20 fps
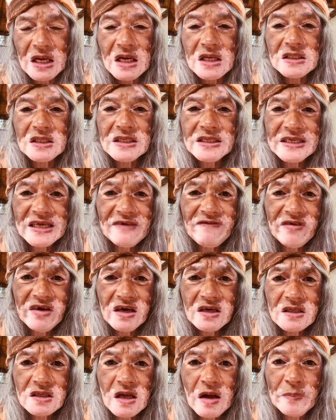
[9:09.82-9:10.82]
So say for
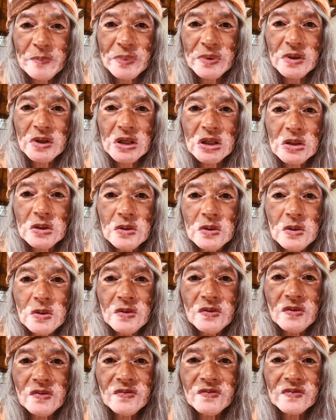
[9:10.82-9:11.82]
example,
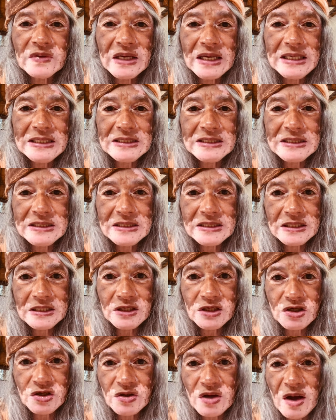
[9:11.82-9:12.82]
you've entered
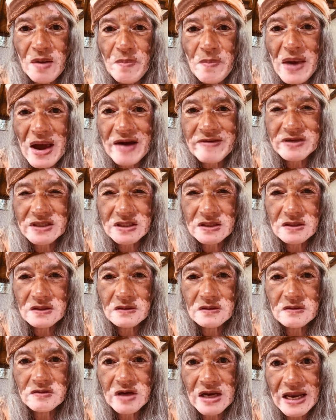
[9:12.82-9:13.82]
into a
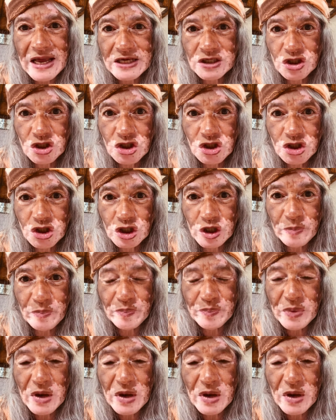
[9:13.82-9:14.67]
marital relationship